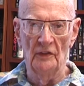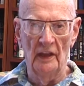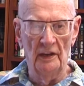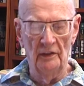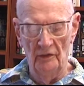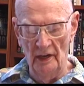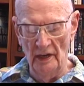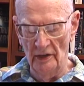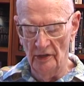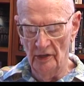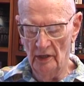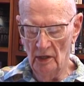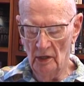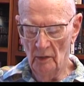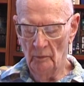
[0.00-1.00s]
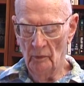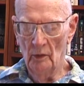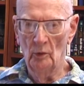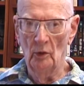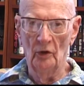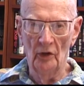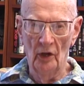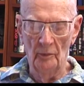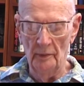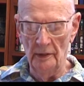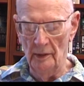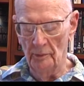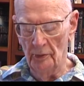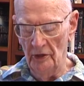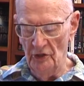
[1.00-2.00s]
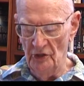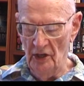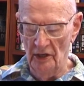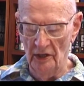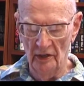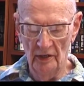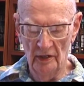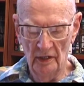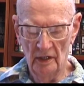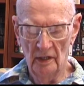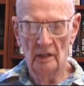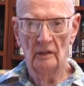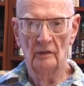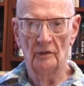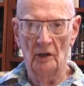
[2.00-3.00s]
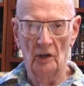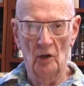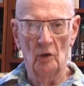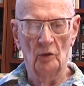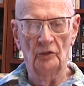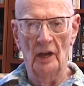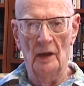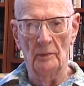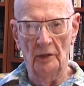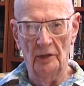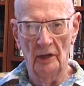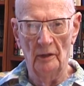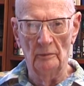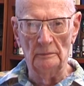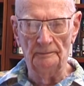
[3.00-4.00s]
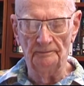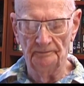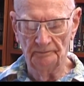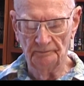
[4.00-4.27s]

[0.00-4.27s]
of that event will not be appreciated for a long time to come.